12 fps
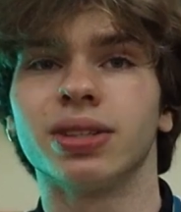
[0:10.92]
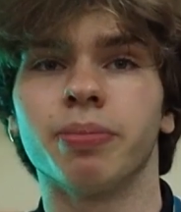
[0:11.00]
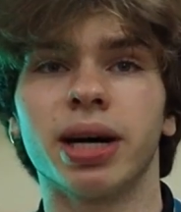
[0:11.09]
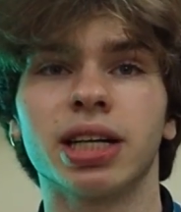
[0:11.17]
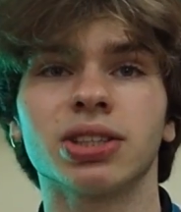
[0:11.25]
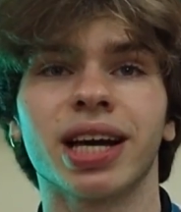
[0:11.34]
The
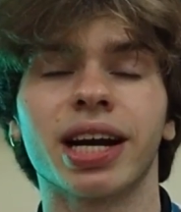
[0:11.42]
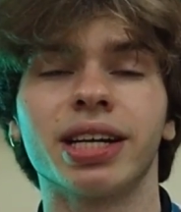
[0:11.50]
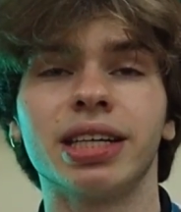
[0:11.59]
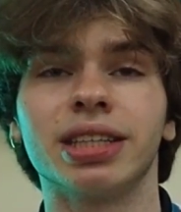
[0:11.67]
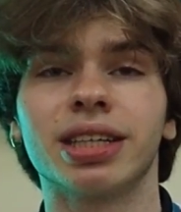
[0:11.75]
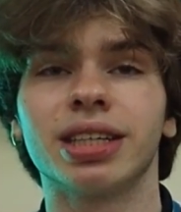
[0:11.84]
bars are
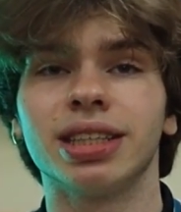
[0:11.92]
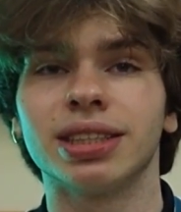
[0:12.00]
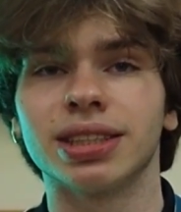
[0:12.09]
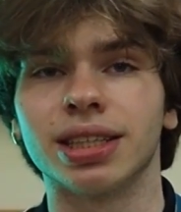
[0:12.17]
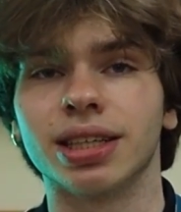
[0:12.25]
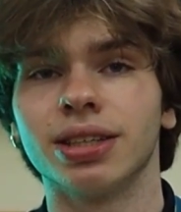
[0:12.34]

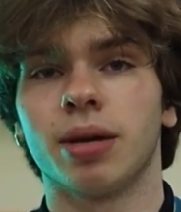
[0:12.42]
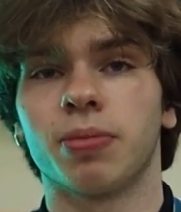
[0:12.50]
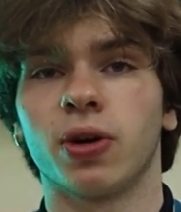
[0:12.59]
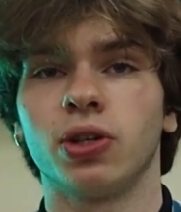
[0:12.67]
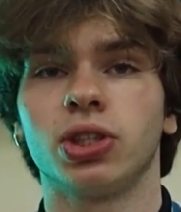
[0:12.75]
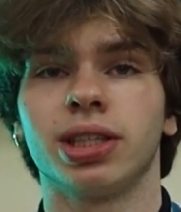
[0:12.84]
increasing,
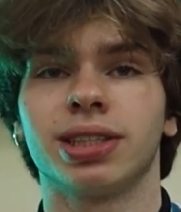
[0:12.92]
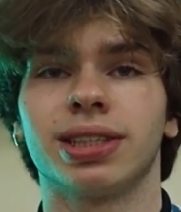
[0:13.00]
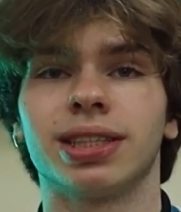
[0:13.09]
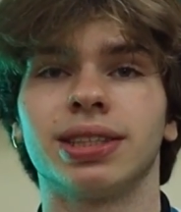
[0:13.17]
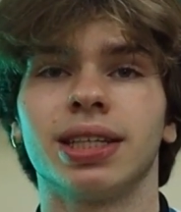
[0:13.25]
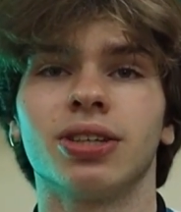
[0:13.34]
approaching
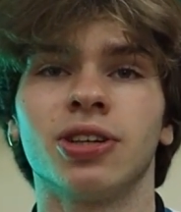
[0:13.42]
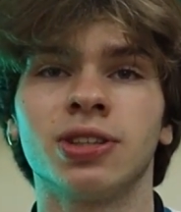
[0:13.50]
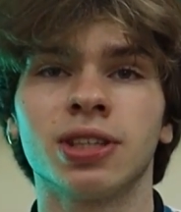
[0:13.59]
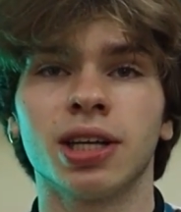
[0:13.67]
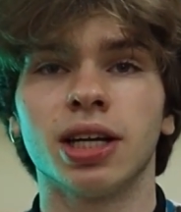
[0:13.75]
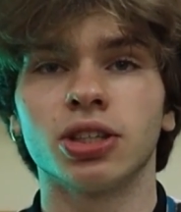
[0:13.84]
the zero
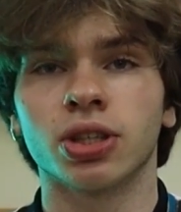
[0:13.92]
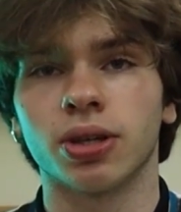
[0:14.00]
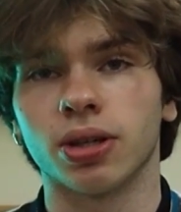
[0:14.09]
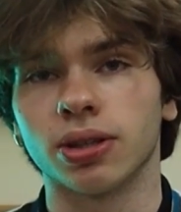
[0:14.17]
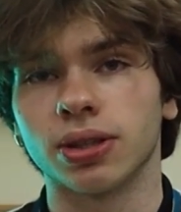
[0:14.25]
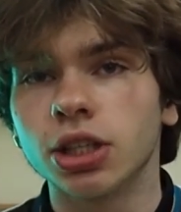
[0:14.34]
threshold.